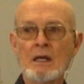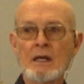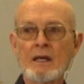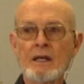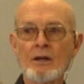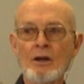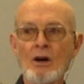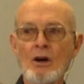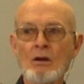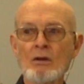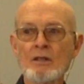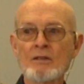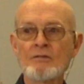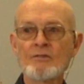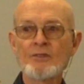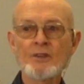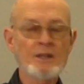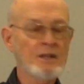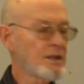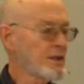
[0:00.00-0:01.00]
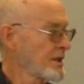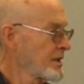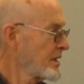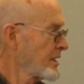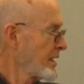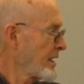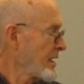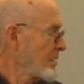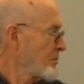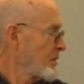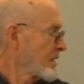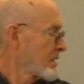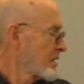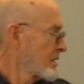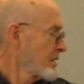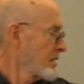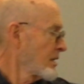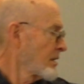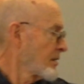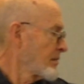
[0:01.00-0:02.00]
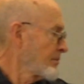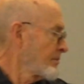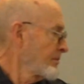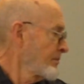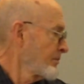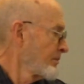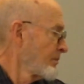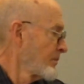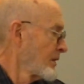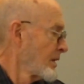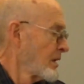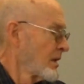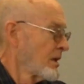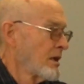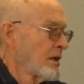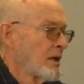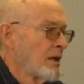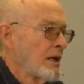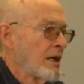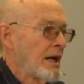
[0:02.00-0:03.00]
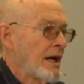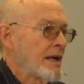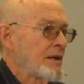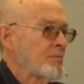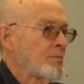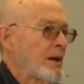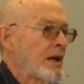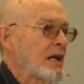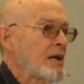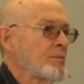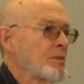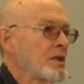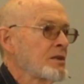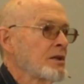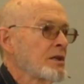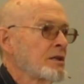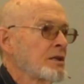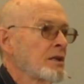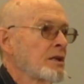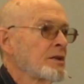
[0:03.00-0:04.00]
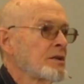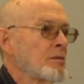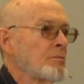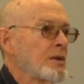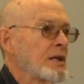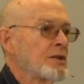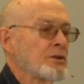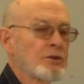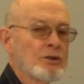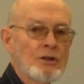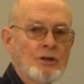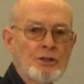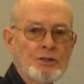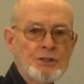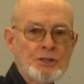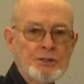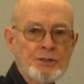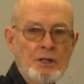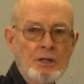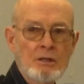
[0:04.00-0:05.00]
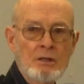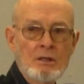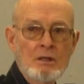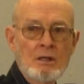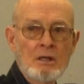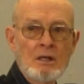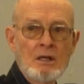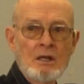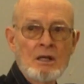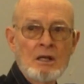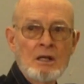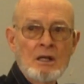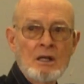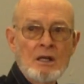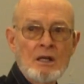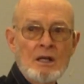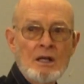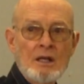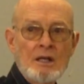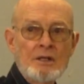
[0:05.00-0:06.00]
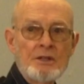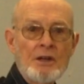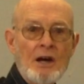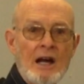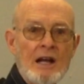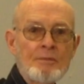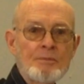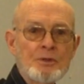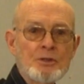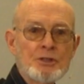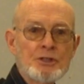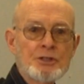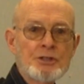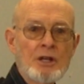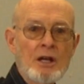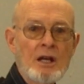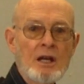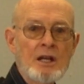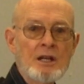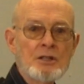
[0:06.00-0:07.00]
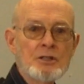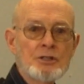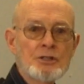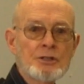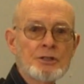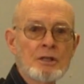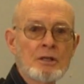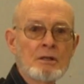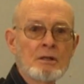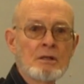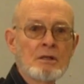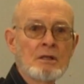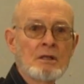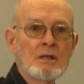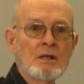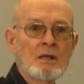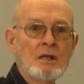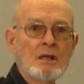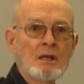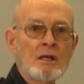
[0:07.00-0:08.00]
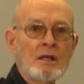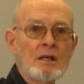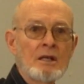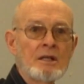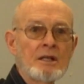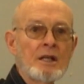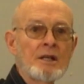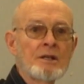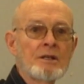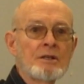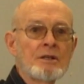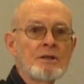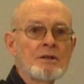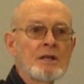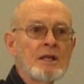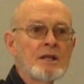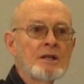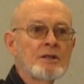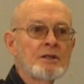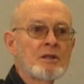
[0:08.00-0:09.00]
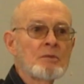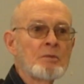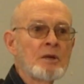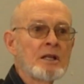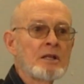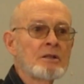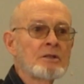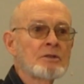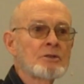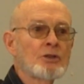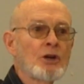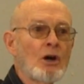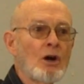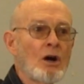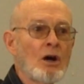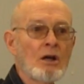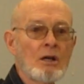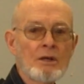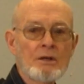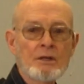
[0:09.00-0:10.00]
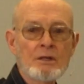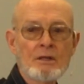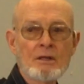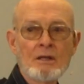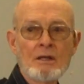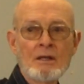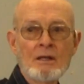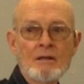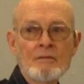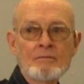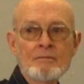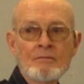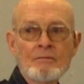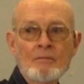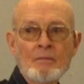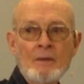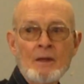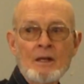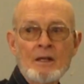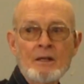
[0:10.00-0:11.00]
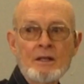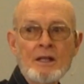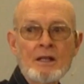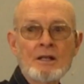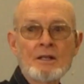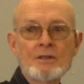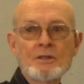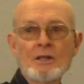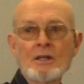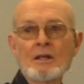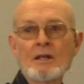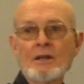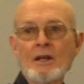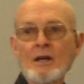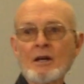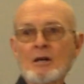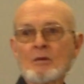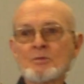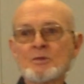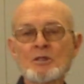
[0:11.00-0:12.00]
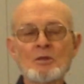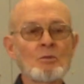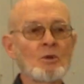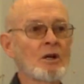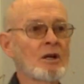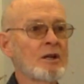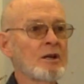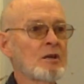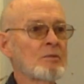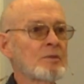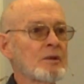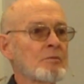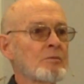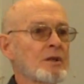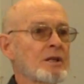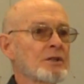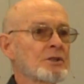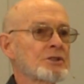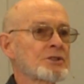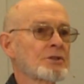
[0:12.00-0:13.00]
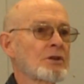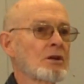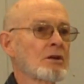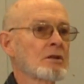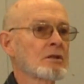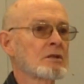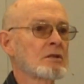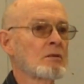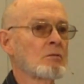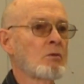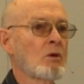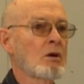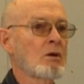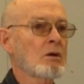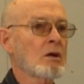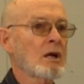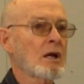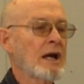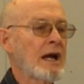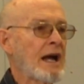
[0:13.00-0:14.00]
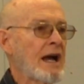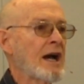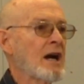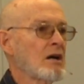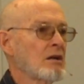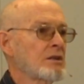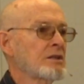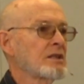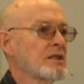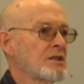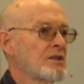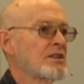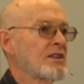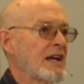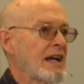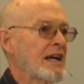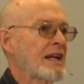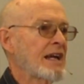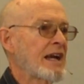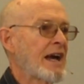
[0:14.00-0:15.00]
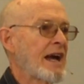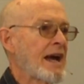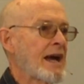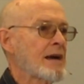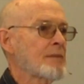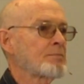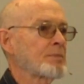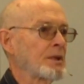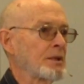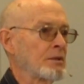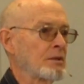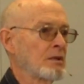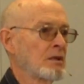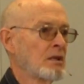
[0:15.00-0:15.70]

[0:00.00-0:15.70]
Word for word: in all infinity, did he become a baby that needed to be nursed? diapers changed, needed, needed to be taught, needed to, to help someone help him to get started to walk. How did that happen?